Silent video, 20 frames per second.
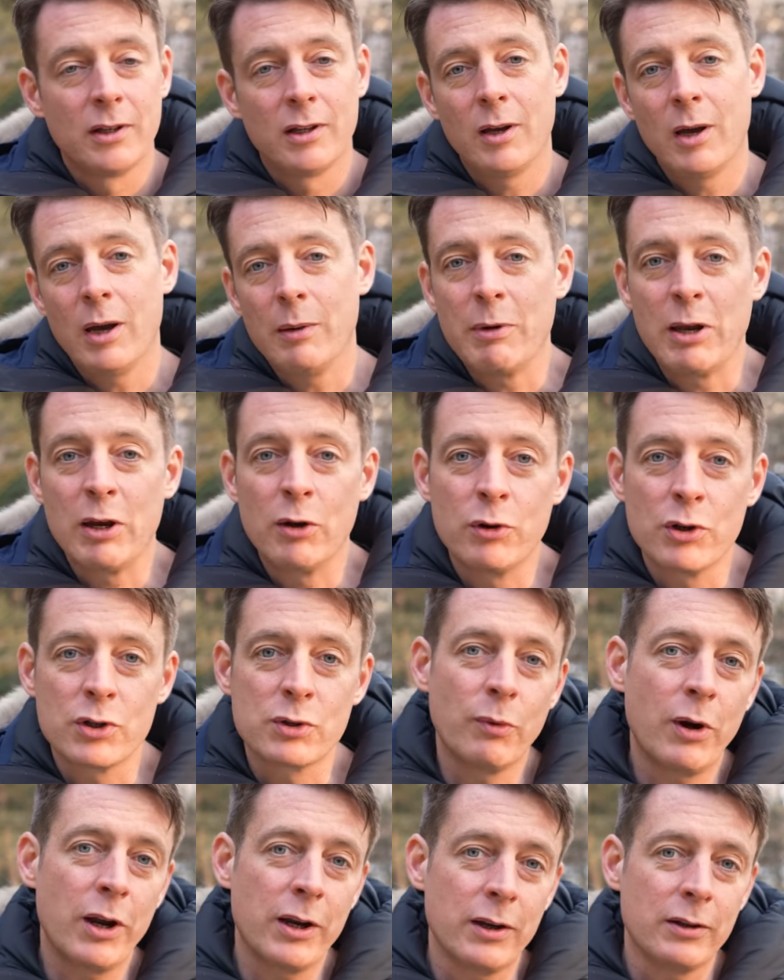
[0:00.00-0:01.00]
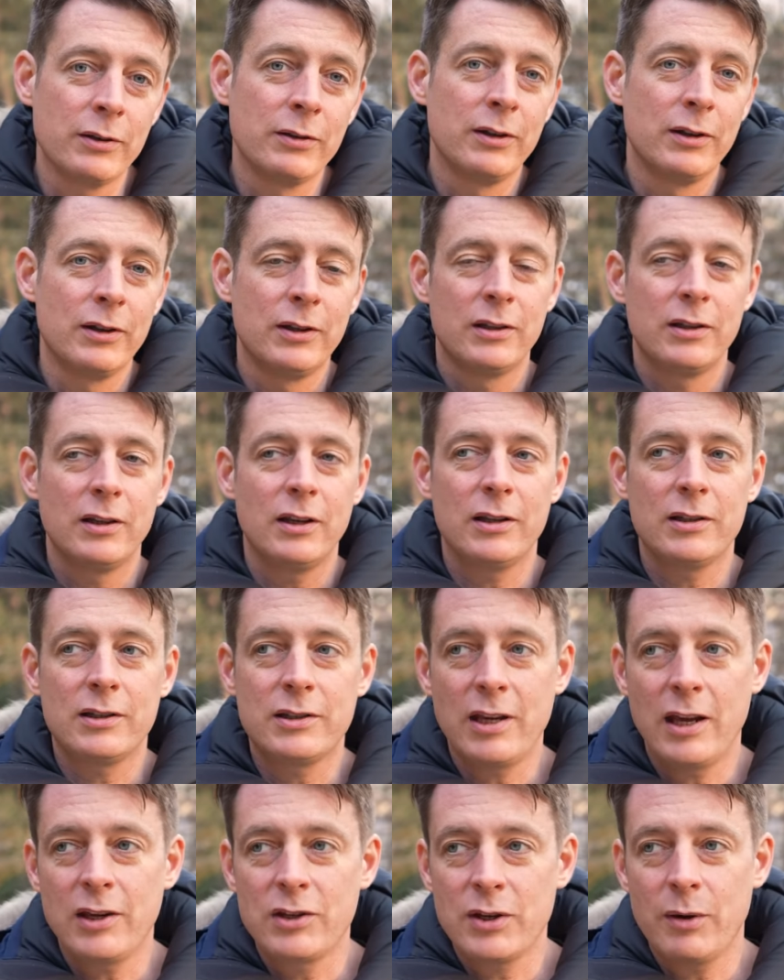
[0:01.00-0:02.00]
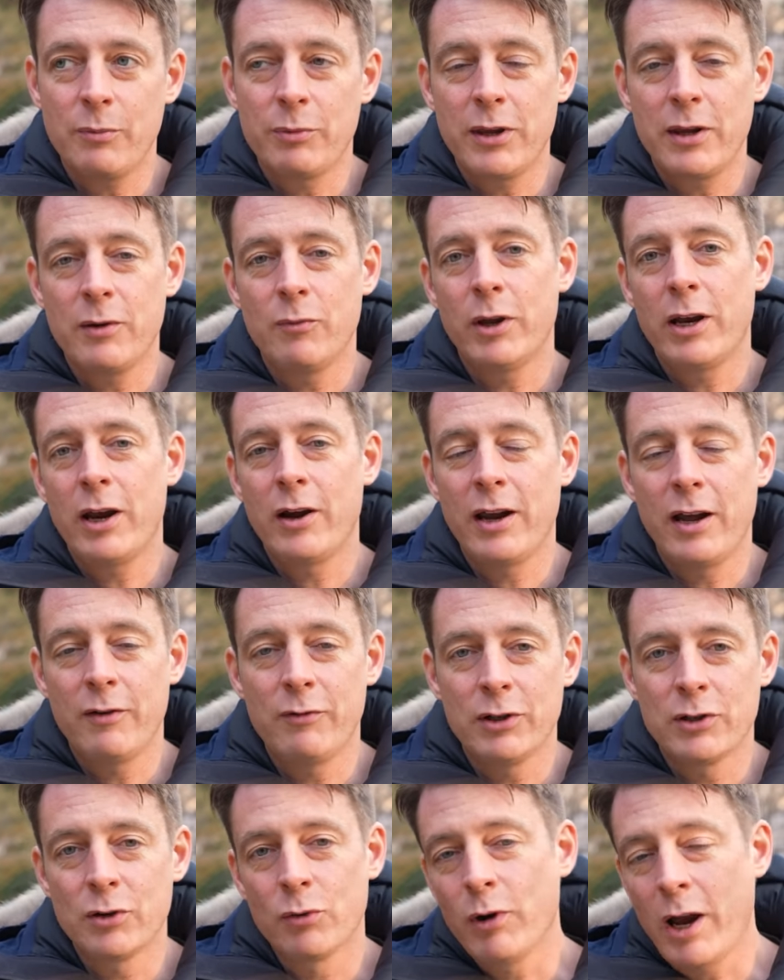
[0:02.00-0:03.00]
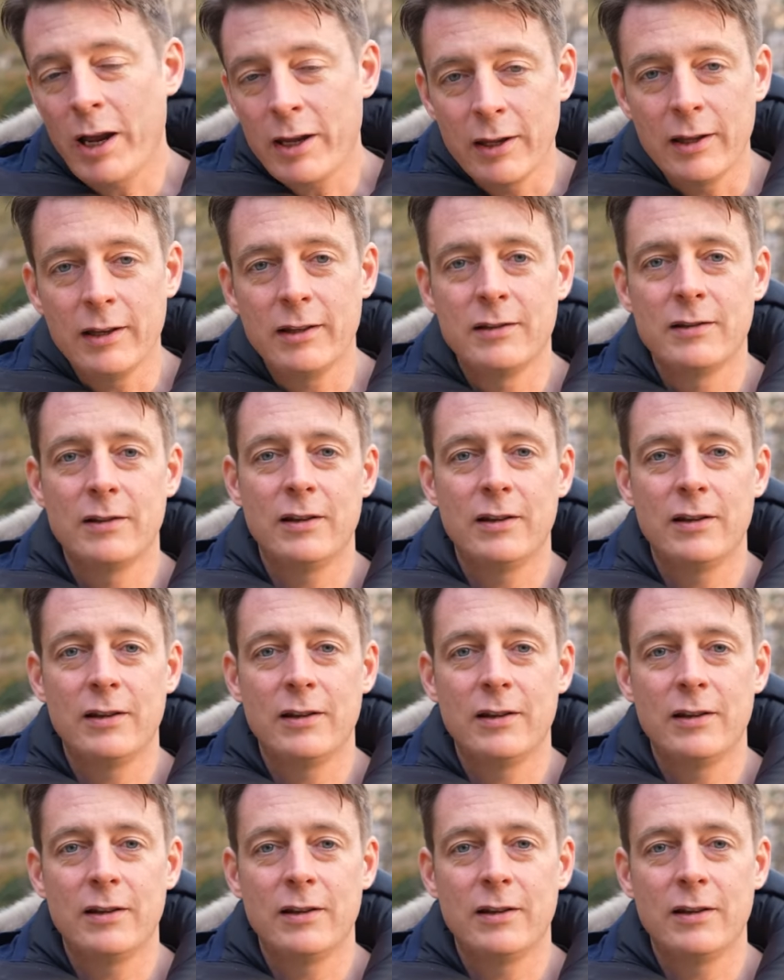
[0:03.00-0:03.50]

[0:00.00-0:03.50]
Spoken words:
I mean, who doesn't want to take something without having to wreck it?